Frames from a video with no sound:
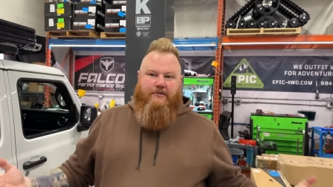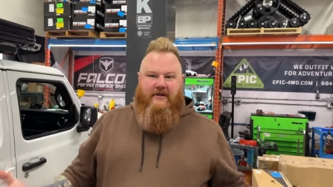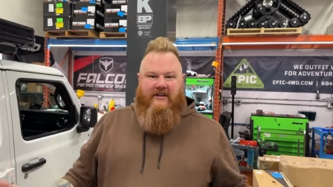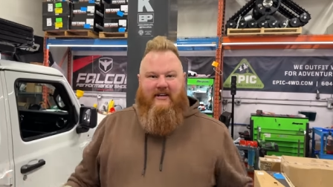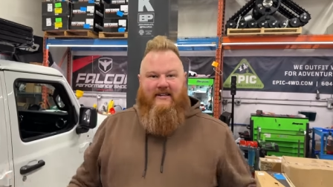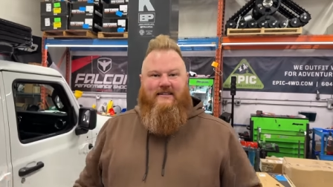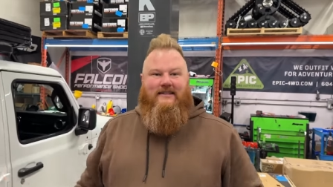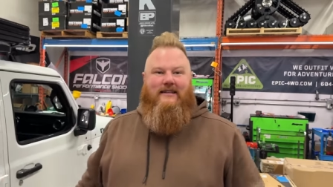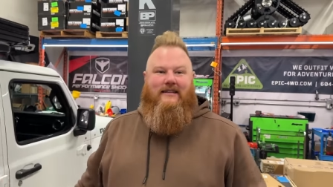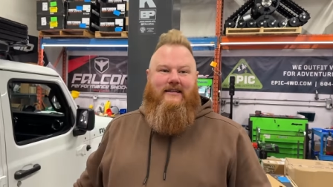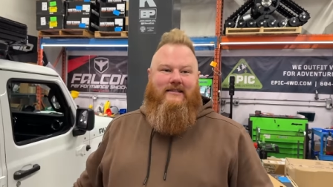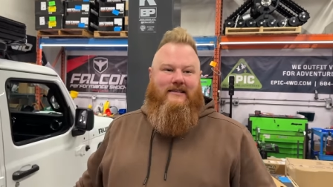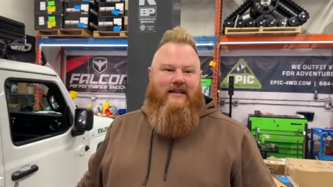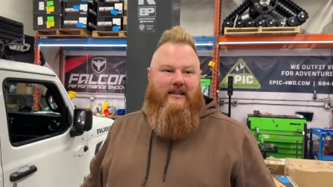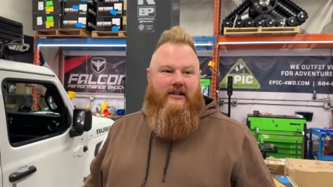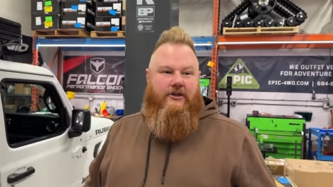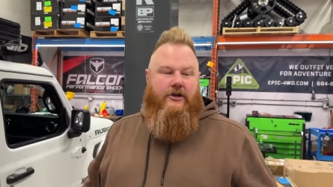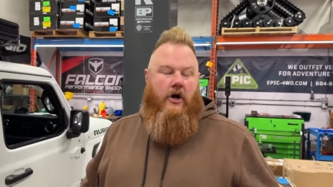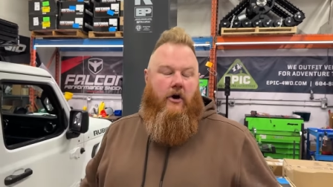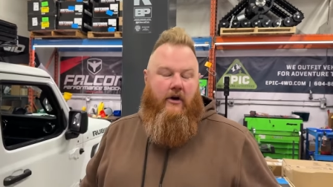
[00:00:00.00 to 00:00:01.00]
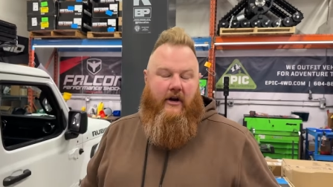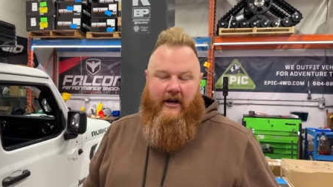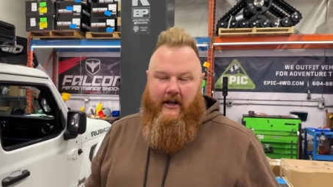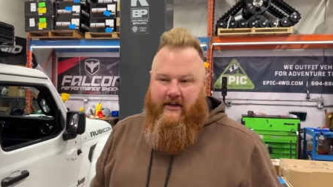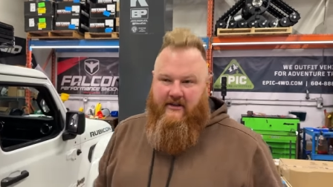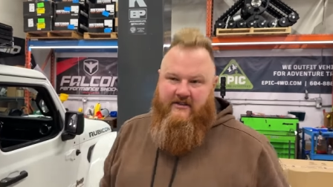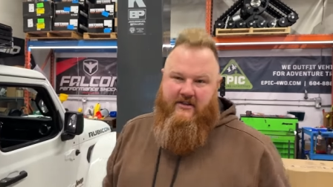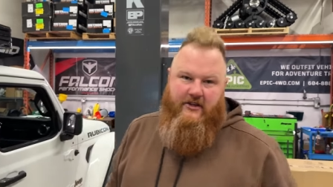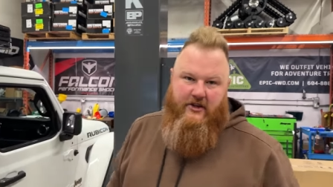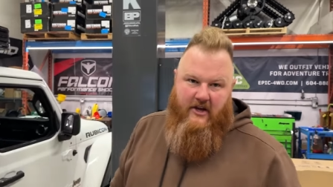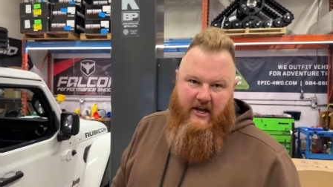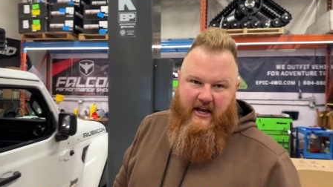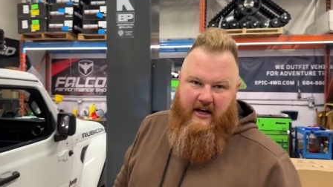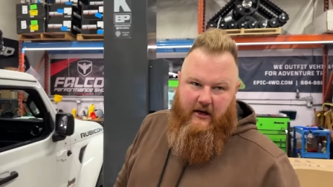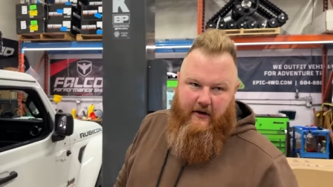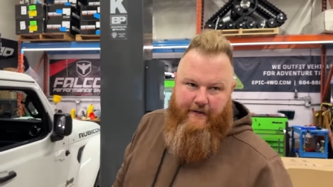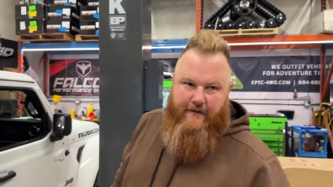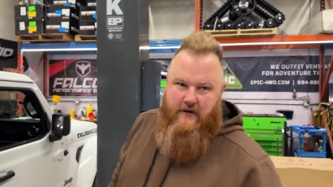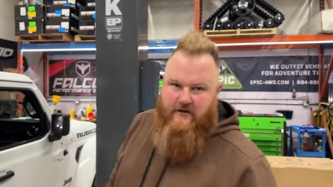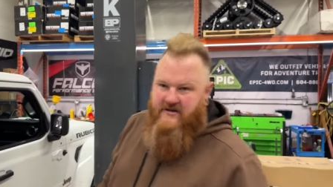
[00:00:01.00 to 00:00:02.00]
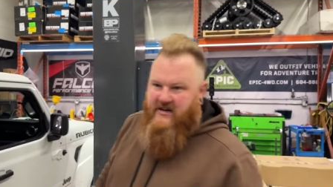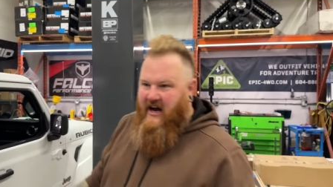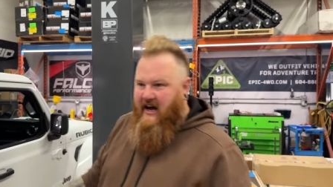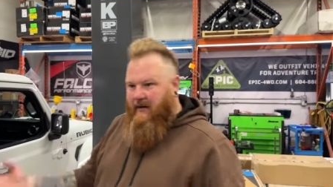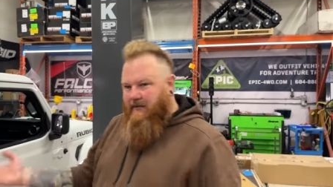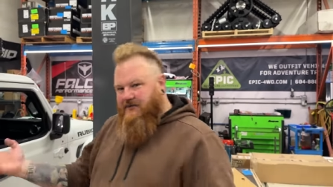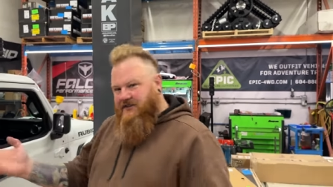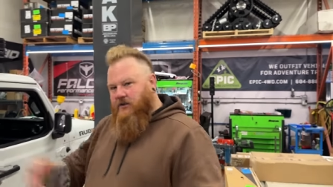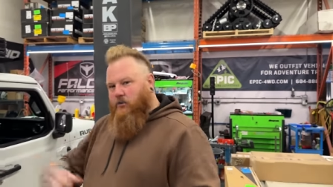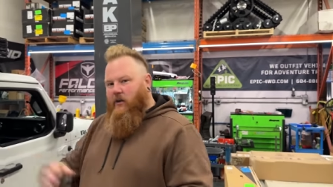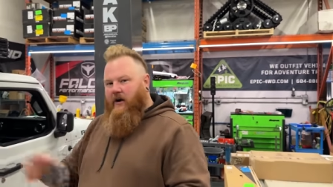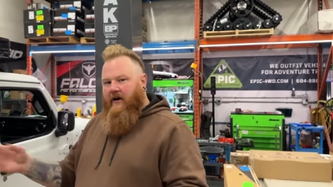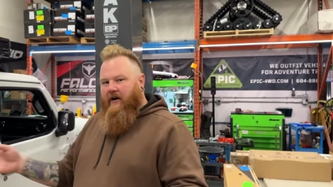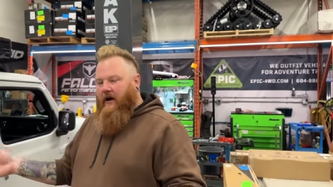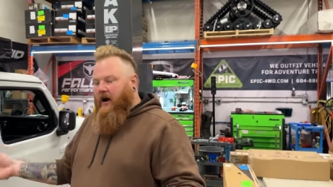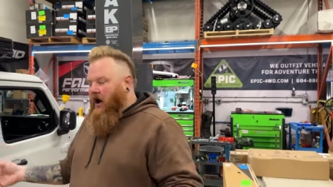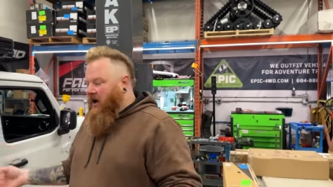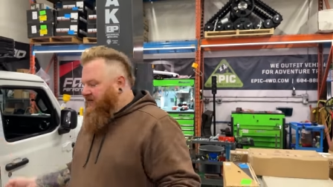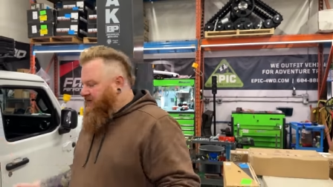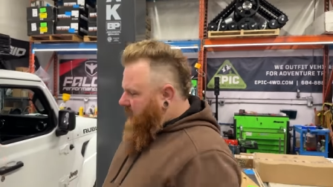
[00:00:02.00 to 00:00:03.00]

because of the zinc coating until you hit it a few times and wear it off.